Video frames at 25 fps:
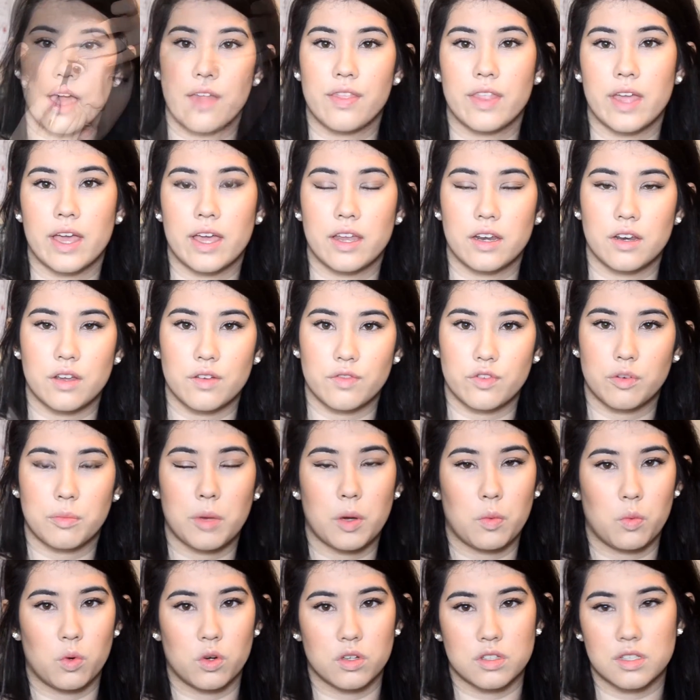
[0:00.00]
then for my
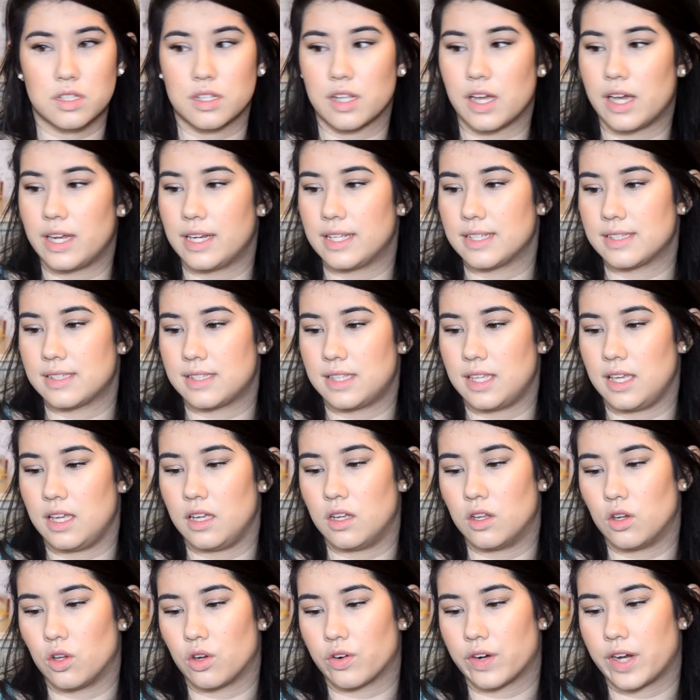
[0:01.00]
waterline, it's the
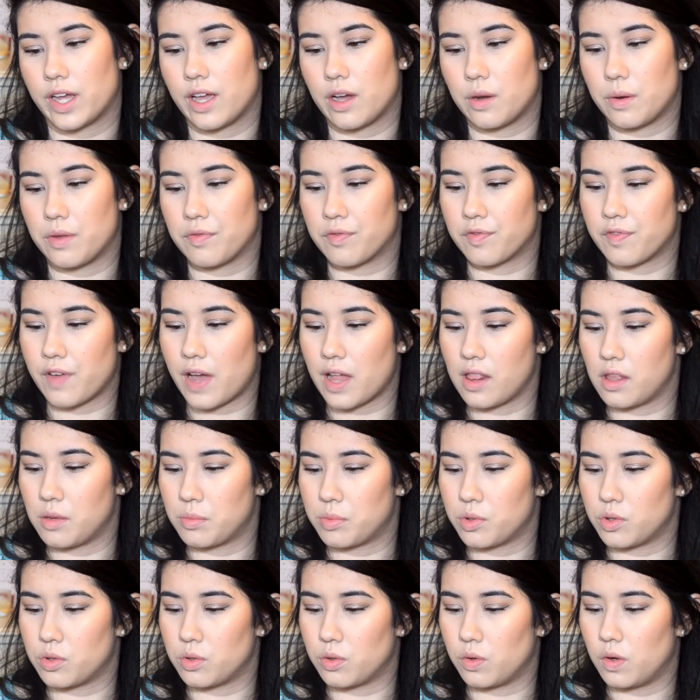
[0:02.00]
L'Oreal
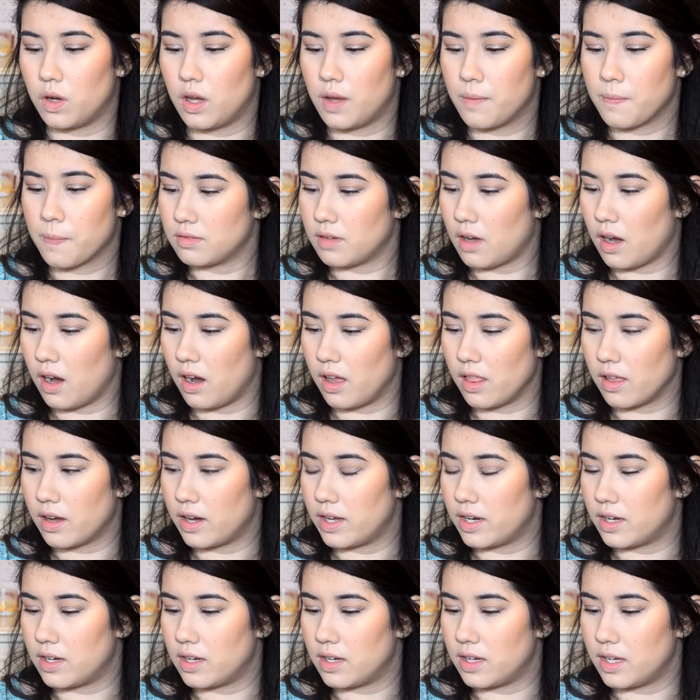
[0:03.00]
Infallible
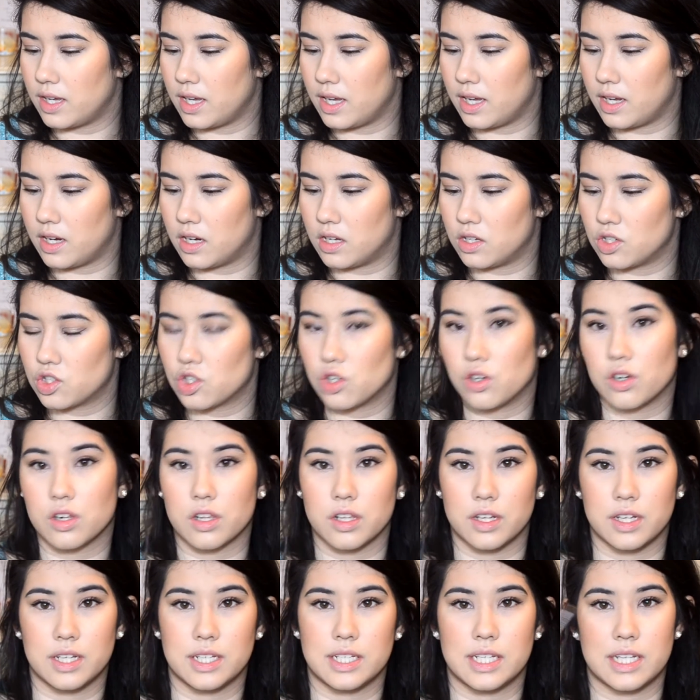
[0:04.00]
eyeliner in Chocolate
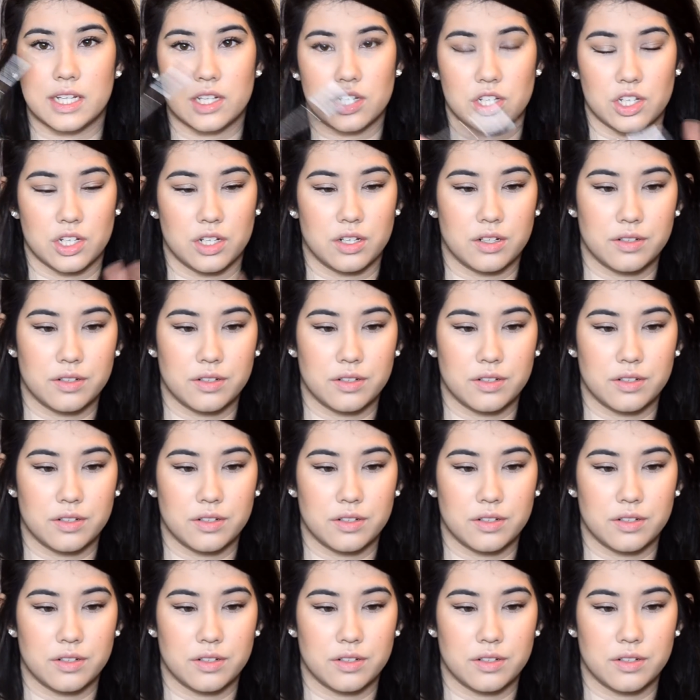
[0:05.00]
Addiction.